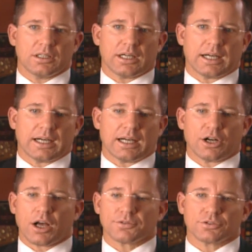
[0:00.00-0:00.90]
An
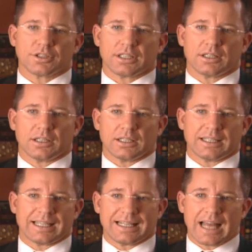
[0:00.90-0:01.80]
officer
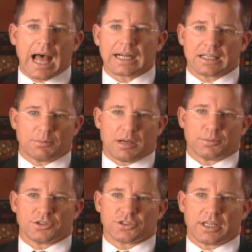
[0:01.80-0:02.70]
cannot come up
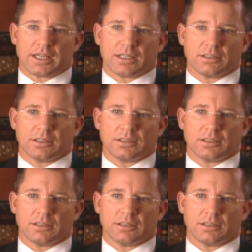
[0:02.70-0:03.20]
and say,